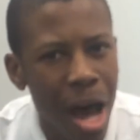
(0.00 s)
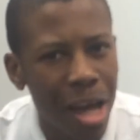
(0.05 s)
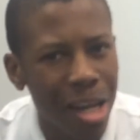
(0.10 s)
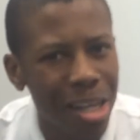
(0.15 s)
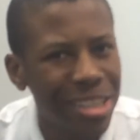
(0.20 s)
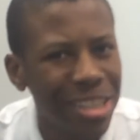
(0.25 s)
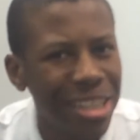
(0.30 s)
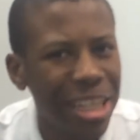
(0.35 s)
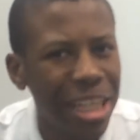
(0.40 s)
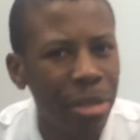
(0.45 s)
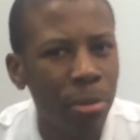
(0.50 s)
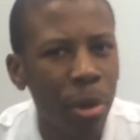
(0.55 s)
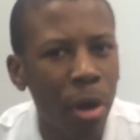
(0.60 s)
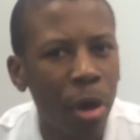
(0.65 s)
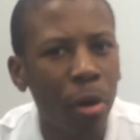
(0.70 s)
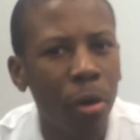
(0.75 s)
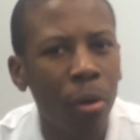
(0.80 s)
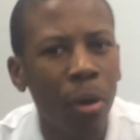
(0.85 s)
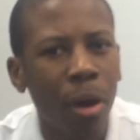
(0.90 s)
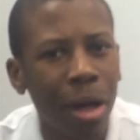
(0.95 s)
How does the
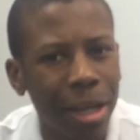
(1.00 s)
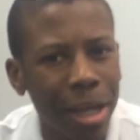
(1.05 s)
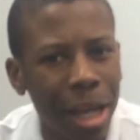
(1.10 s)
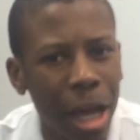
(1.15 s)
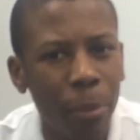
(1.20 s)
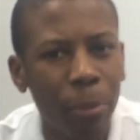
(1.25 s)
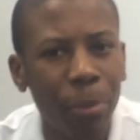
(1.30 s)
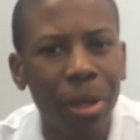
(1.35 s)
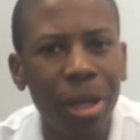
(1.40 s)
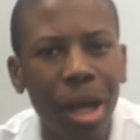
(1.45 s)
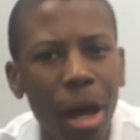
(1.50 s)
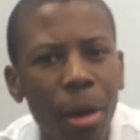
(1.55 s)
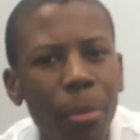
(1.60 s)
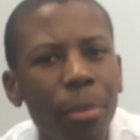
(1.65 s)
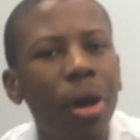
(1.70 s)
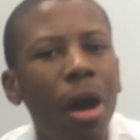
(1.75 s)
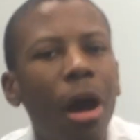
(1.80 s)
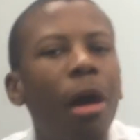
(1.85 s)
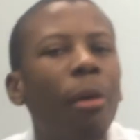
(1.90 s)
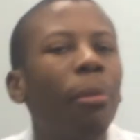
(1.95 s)
email account
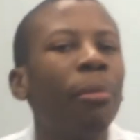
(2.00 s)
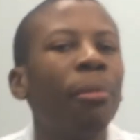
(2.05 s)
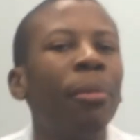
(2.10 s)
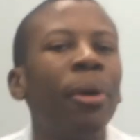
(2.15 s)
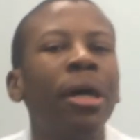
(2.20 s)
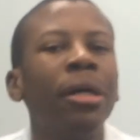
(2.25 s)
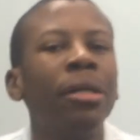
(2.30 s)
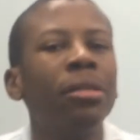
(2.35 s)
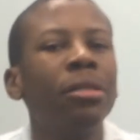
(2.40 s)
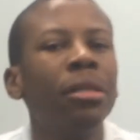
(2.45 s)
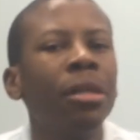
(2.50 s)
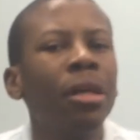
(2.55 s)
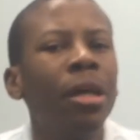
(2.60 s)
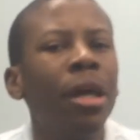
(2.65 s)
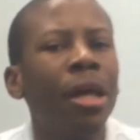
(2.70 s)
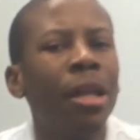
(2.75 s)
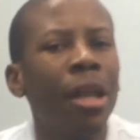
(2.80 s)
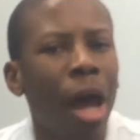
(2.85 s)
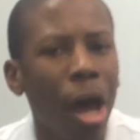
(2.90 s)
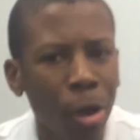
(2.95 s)
become compromised,
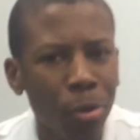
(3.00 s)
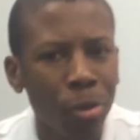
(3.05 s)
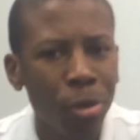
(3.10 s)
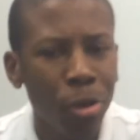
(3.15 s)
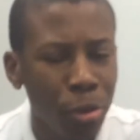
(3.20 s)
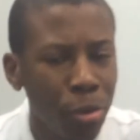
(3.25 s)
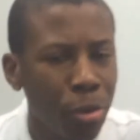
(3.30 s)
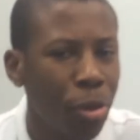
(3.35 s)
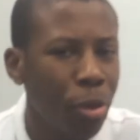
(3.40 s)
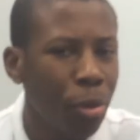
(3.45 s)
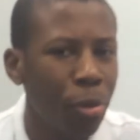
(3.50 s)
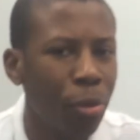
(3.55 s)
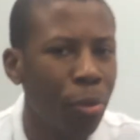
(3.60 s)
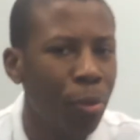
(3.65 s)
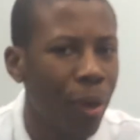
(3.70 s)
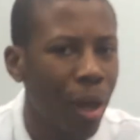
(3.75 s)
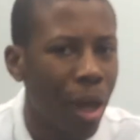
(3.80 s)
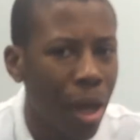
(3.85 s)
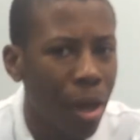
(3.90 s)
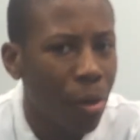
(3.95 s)
and how do
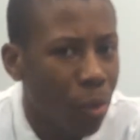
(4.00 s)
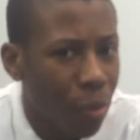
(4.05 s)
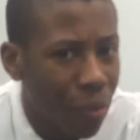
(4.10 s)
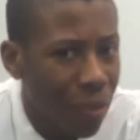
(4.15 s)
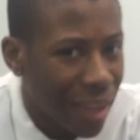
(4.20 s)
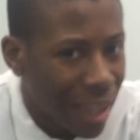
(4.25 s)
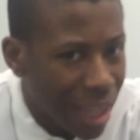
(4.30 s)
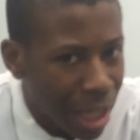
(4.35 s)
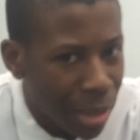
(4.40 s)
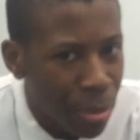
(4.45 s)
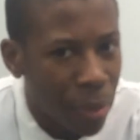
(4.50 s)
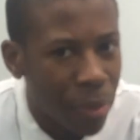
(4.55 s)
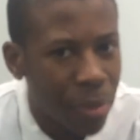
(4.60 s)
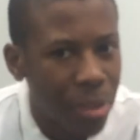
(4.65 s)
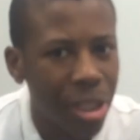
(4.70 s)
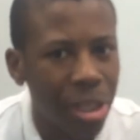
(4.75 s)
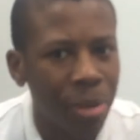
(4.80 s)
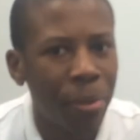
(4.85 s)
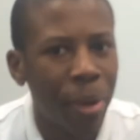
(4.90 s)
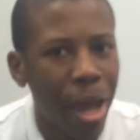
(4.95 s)
you and or the email
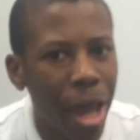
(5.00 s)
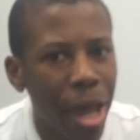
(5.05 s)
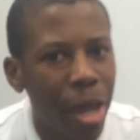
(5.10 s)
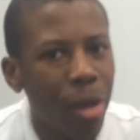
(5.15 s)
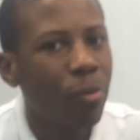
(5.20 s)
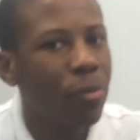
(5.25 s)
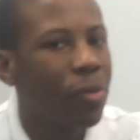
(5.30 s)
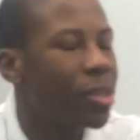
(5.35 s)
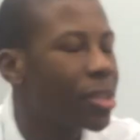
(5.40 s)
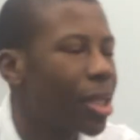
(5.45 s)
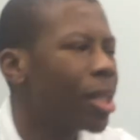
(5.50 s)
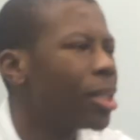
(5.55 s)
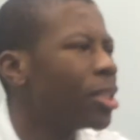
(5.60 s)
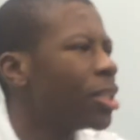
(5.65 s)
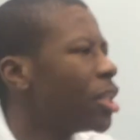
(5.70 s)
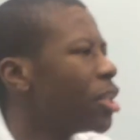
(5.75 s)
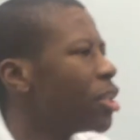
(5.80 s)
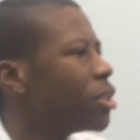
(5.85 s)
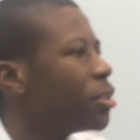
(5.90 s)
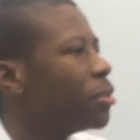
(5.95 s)
team handle these
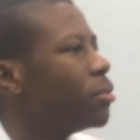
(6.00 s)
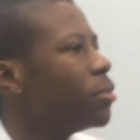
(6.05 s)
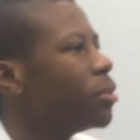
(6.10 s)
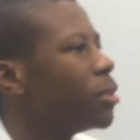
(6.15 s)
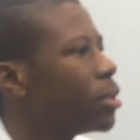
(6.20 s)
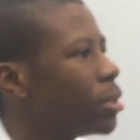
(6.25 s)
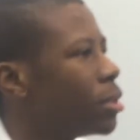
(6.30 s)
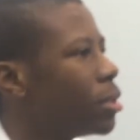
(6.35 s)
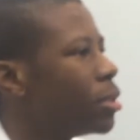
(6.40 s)
kinds of issues?